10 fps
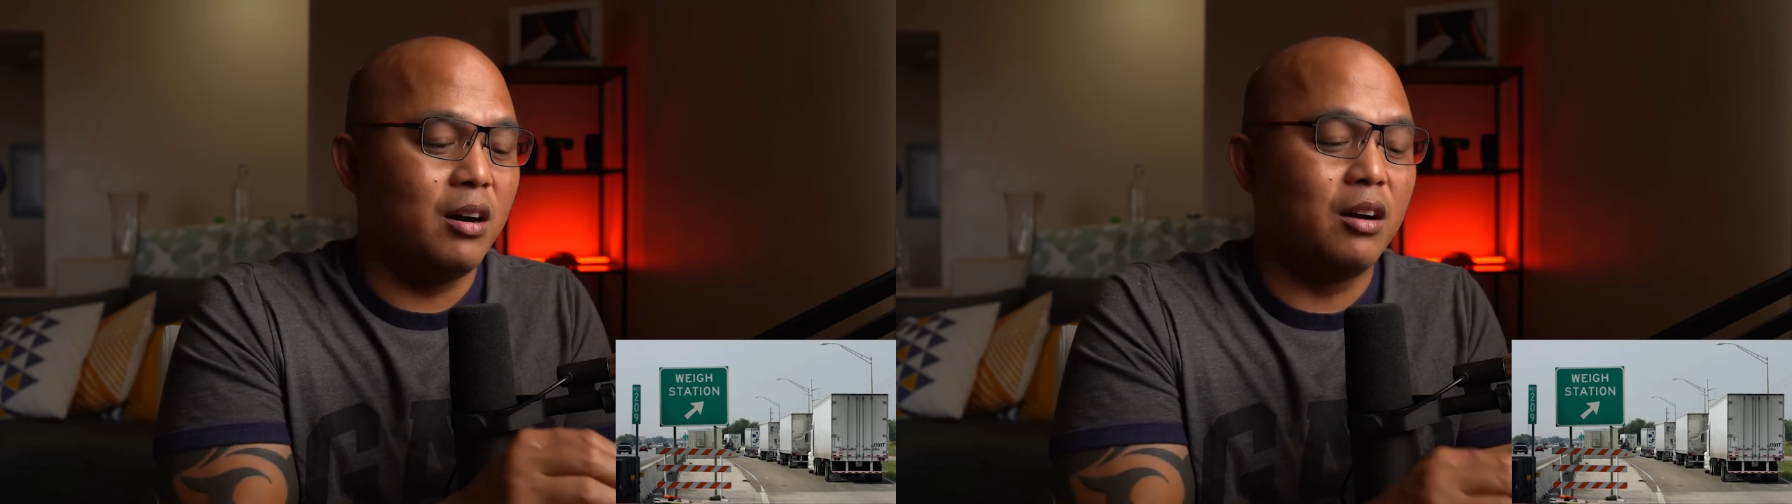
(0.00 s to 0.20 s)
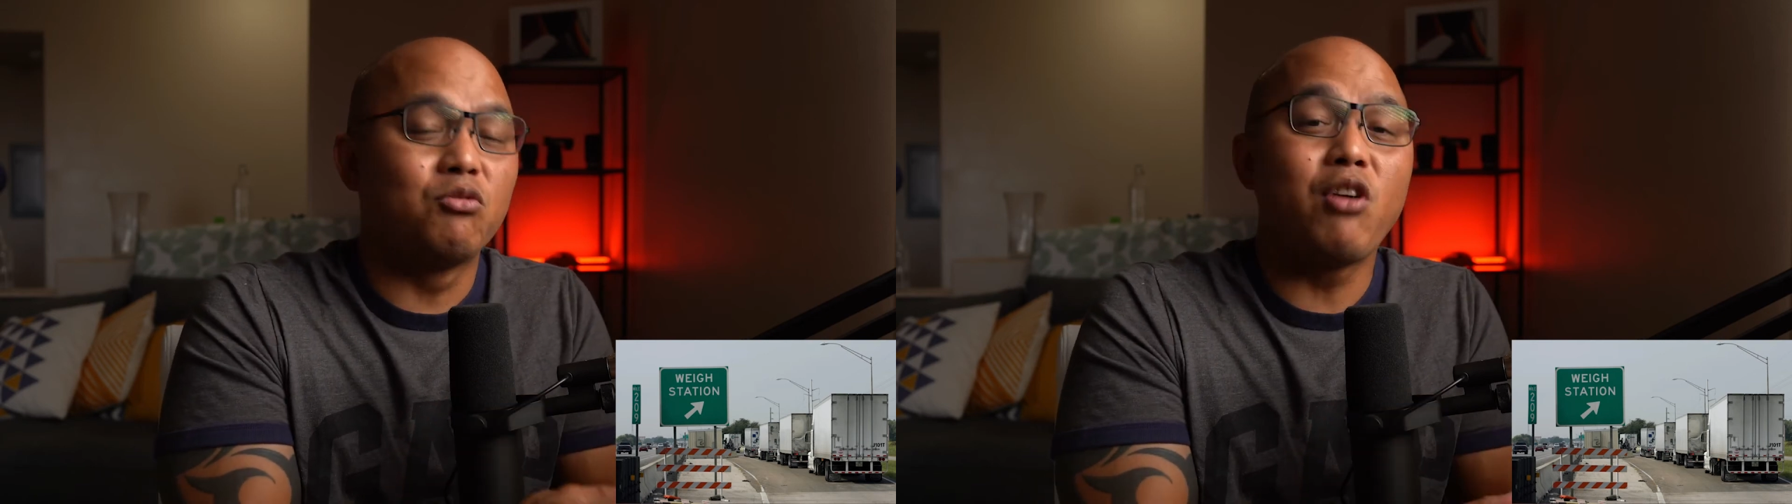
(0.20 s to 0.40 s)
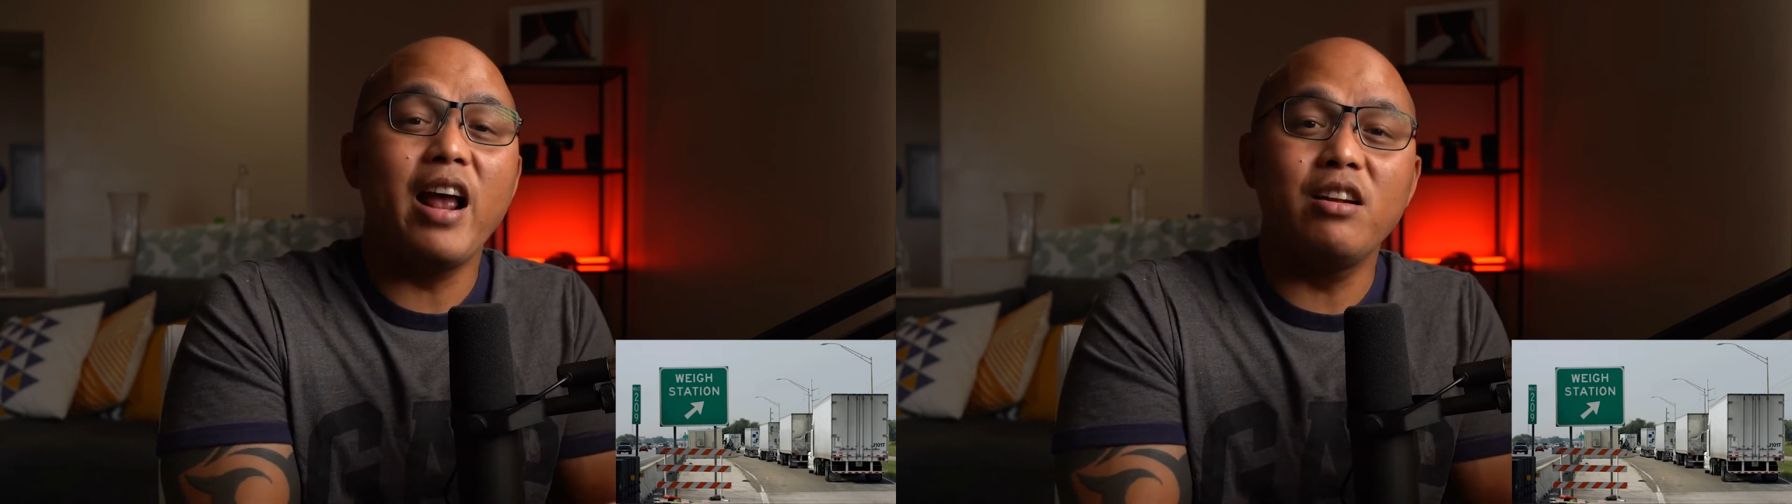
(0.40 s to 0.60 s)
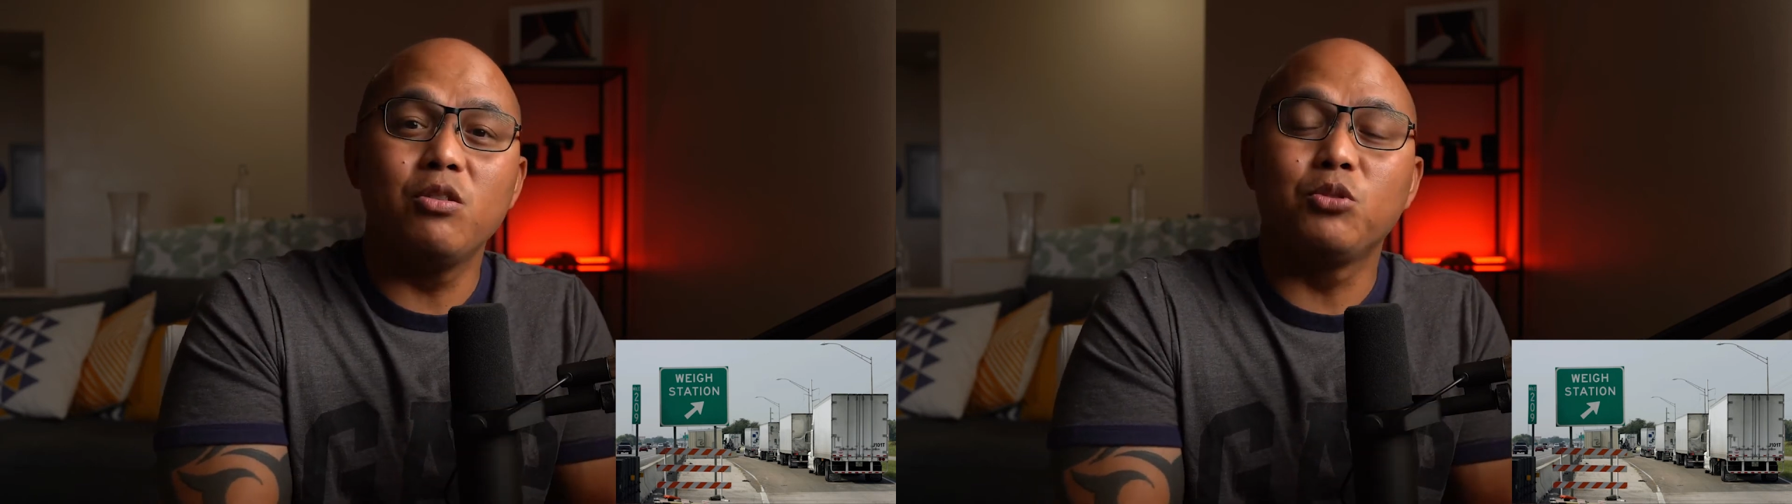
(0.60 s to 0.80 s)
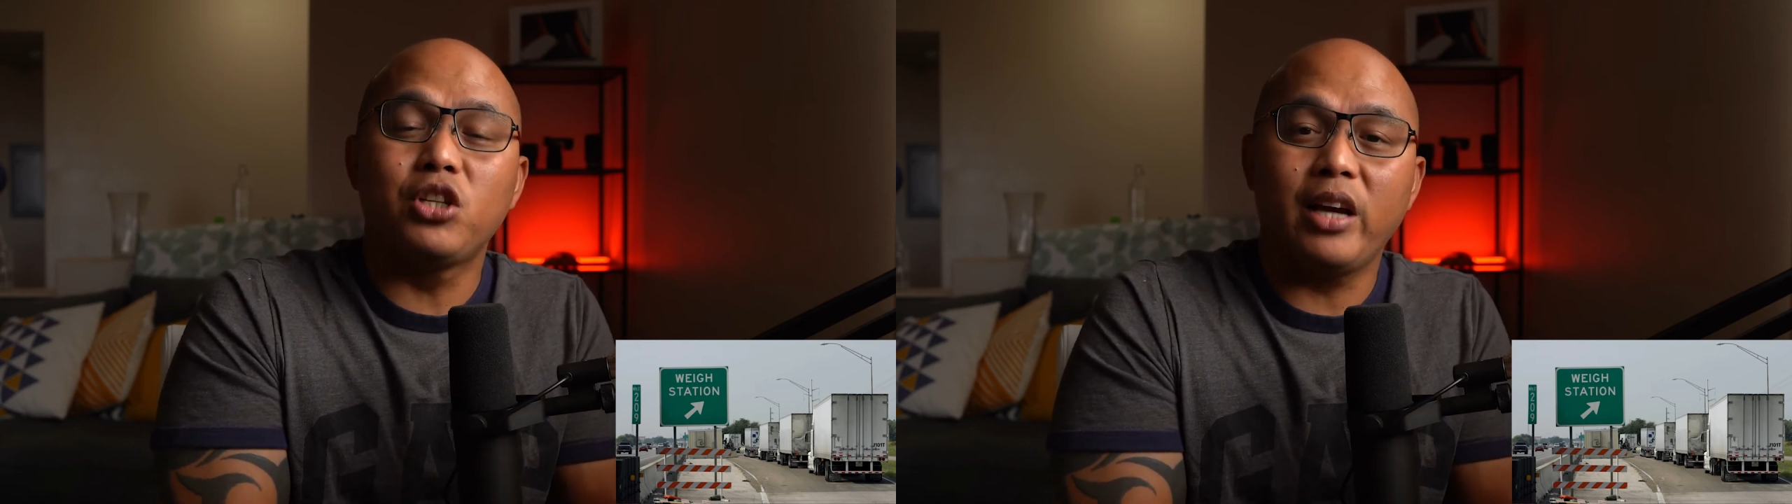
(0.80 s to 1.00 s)
random
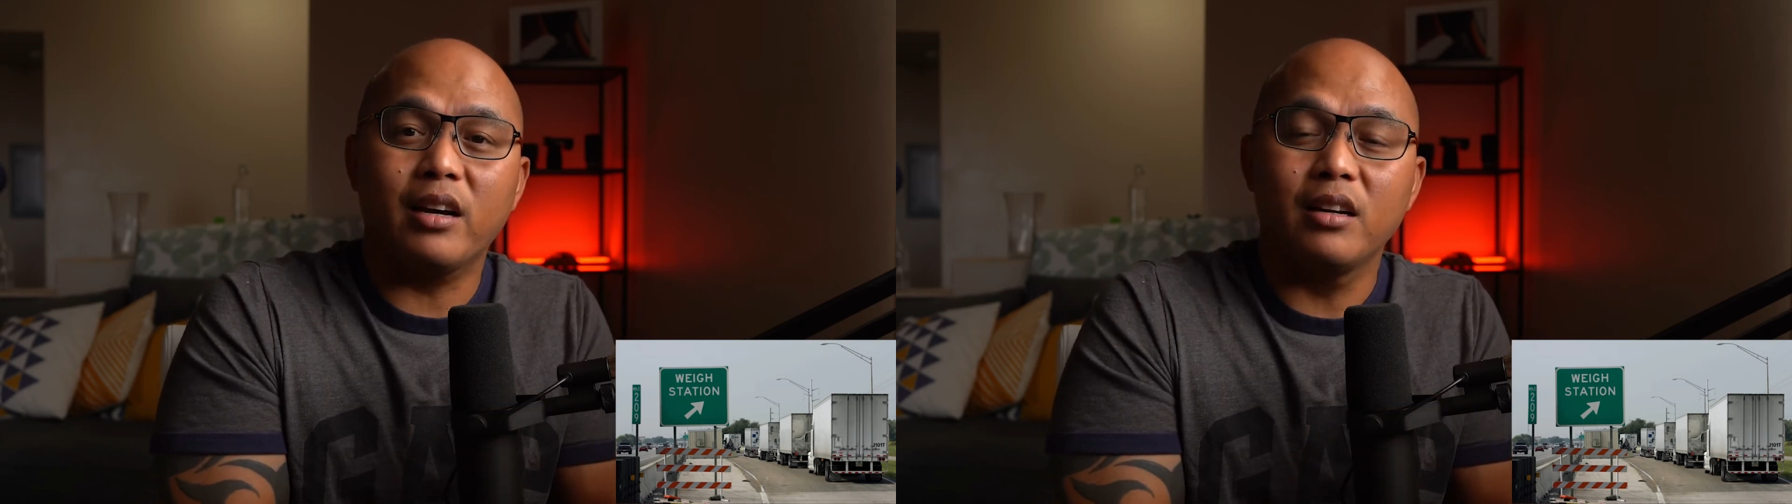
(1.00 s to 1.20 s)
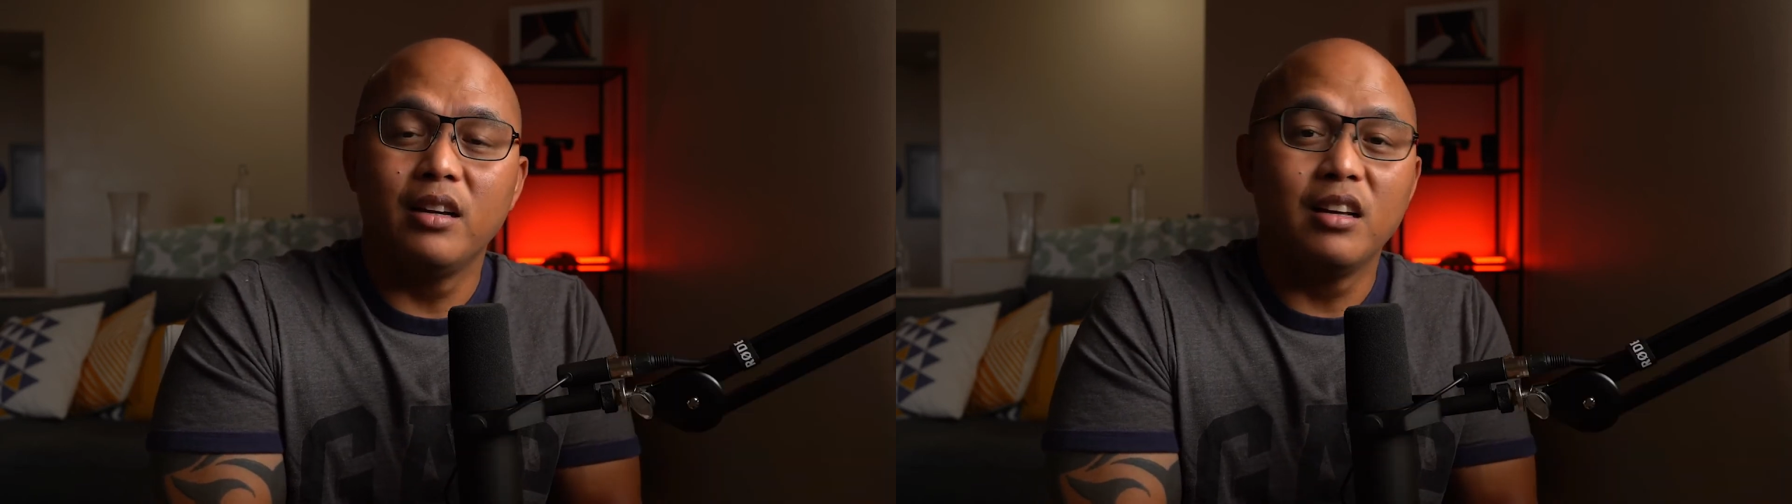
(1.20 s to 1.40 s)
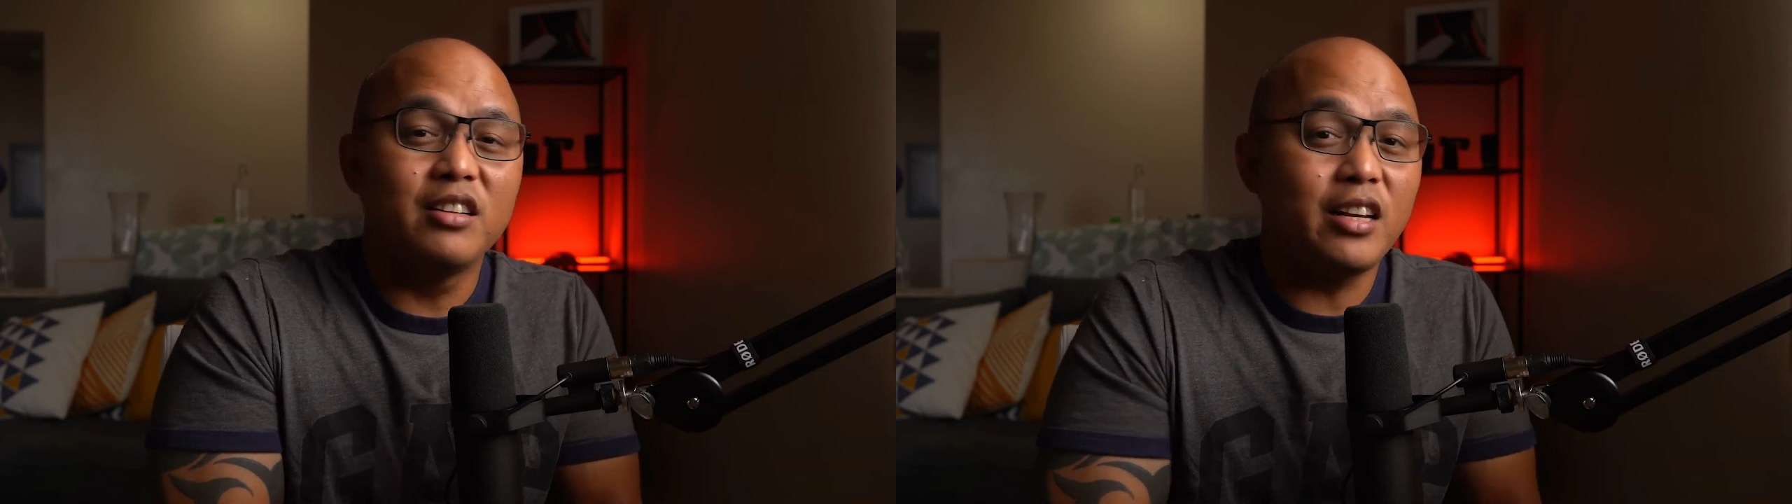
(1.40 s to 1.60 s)
check, they